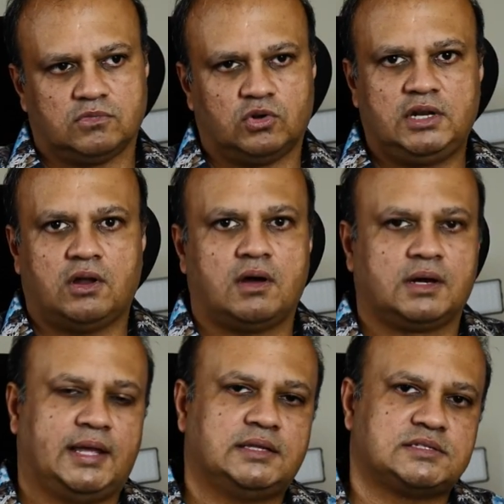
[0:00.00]
only
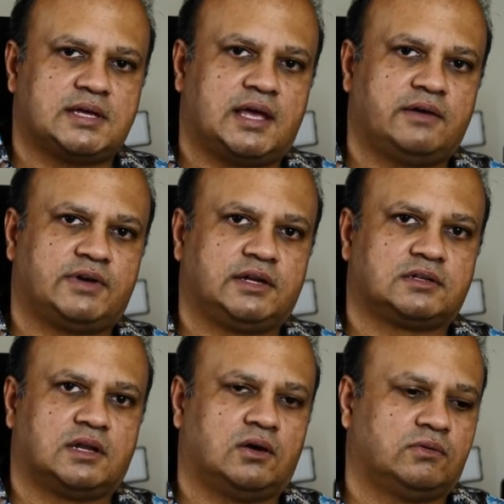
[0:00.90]
long lens I have
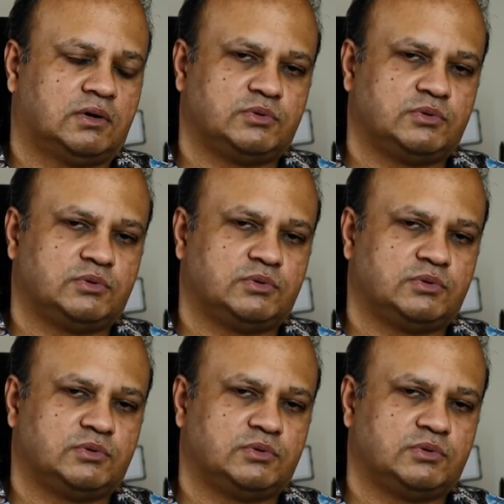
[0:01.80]
right now,